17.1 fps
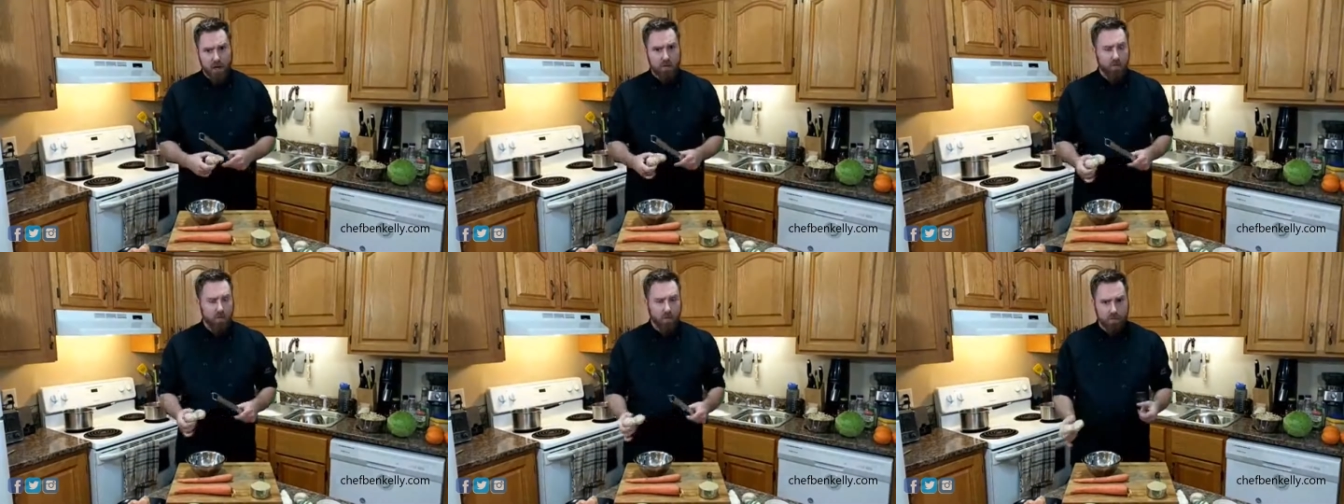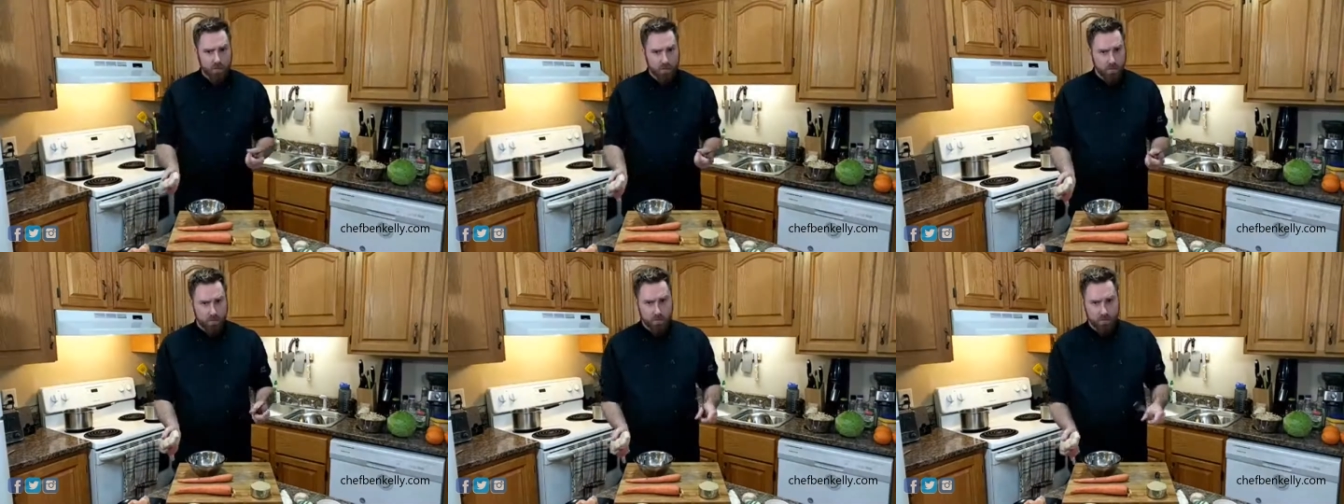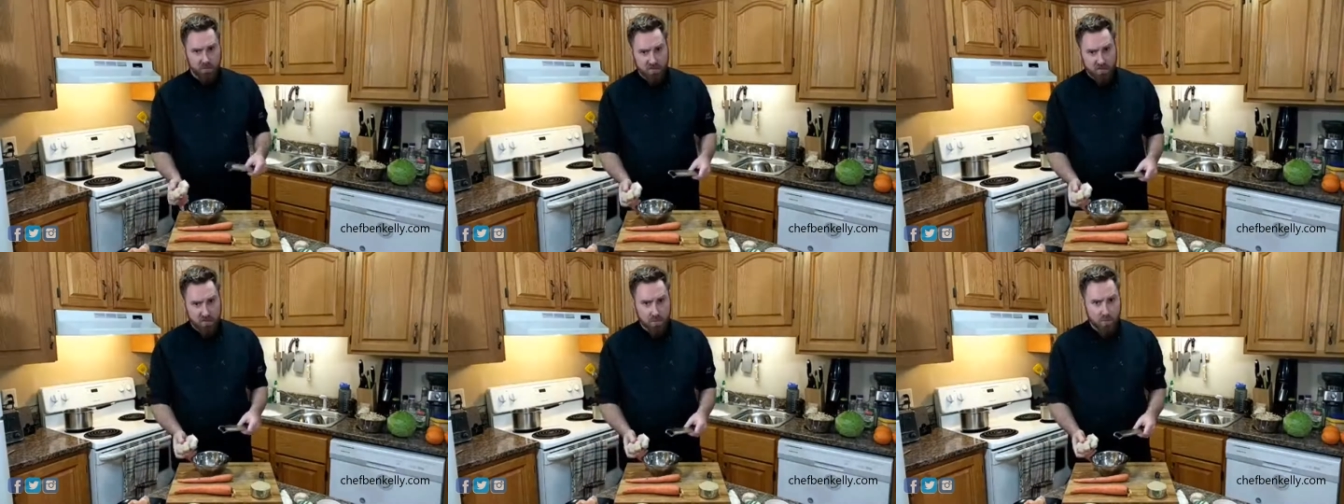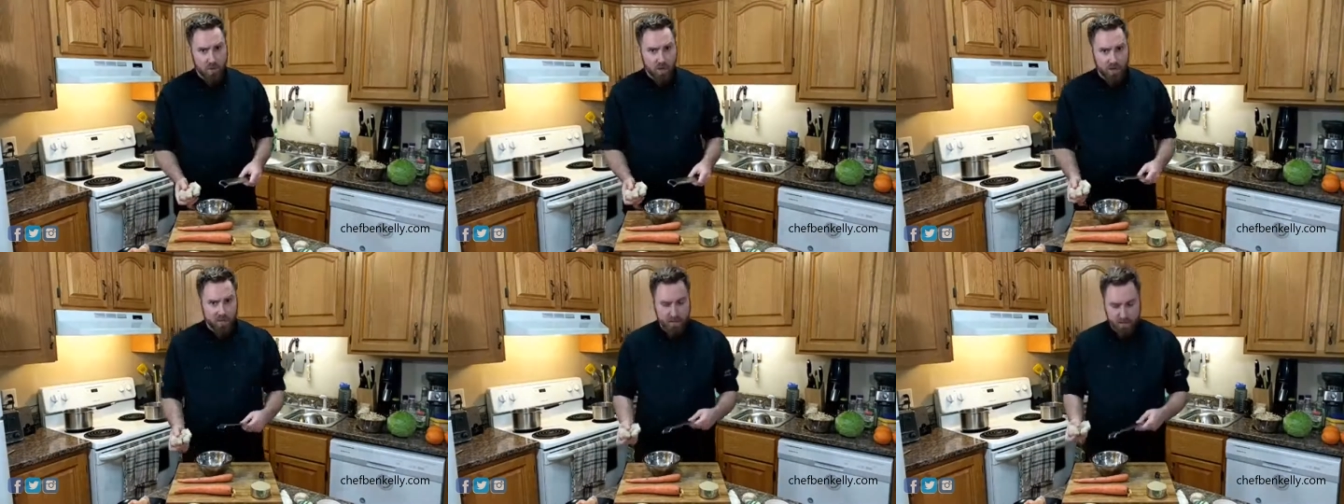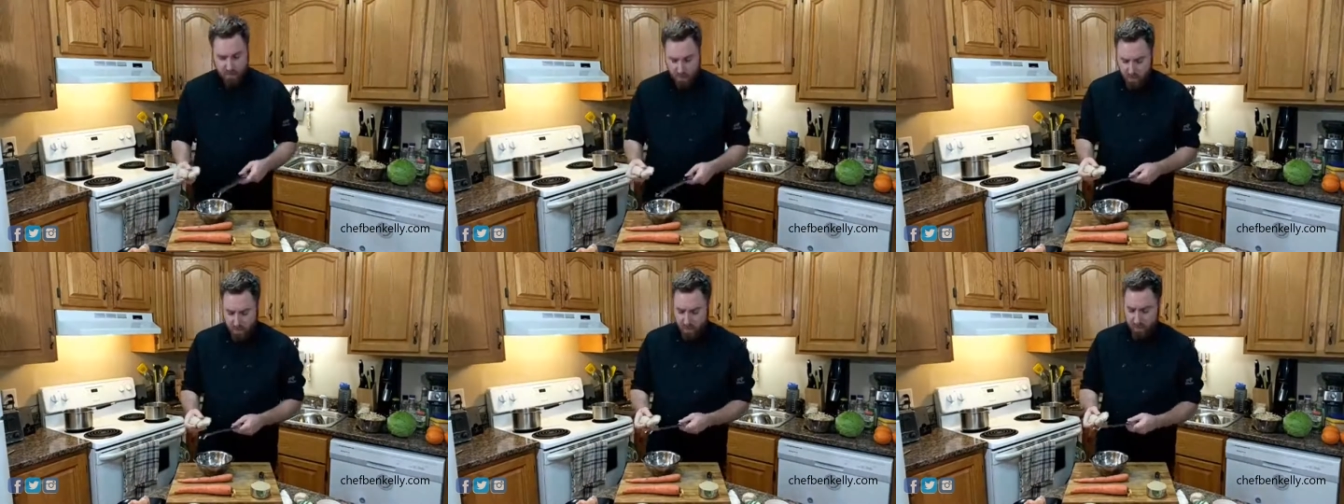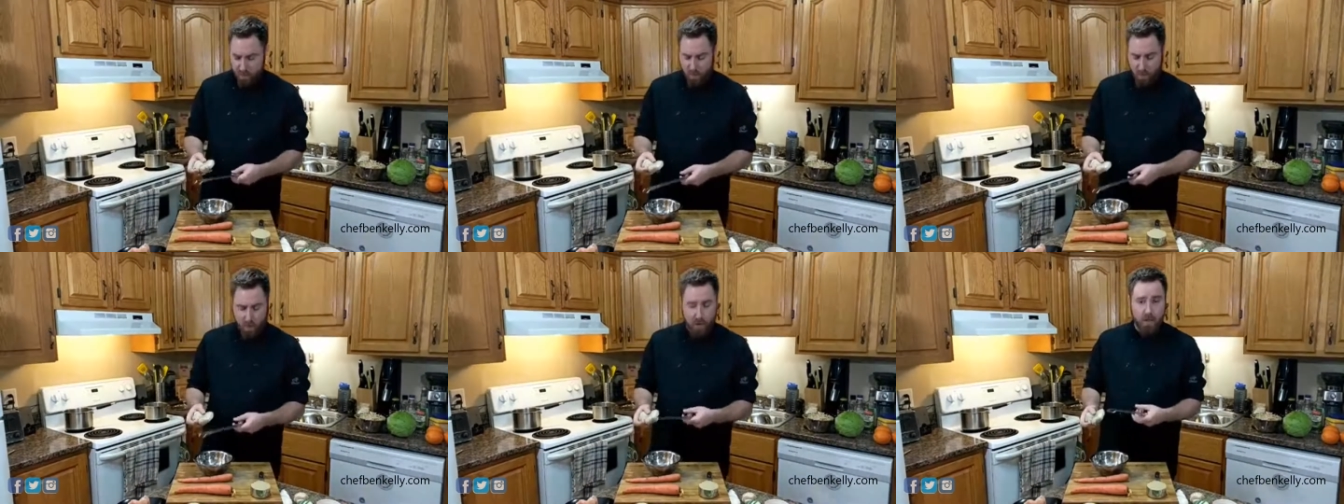fine through a food processor or
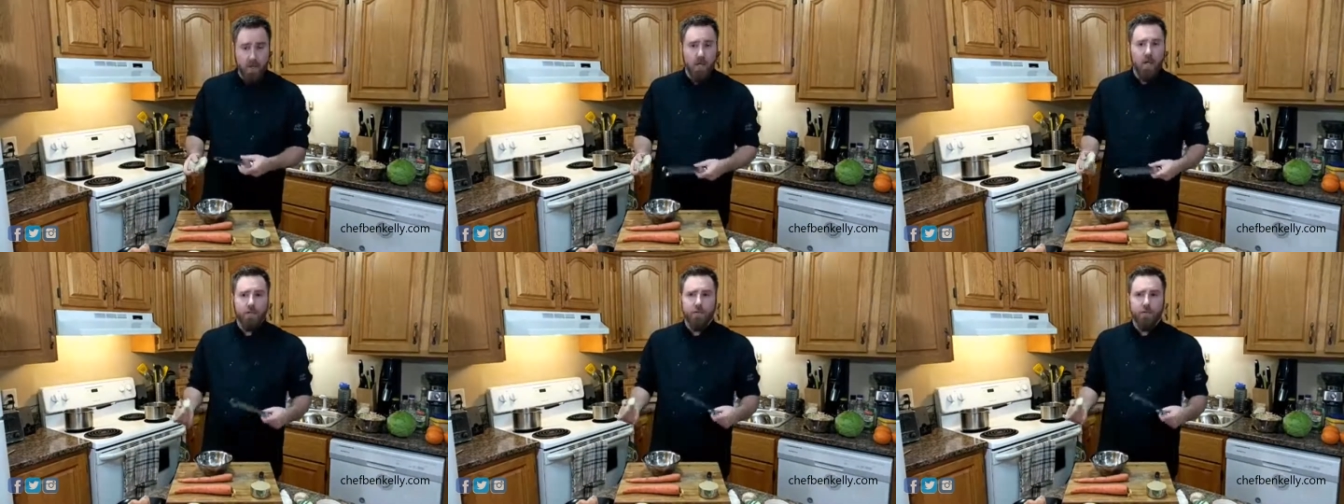whatever you want.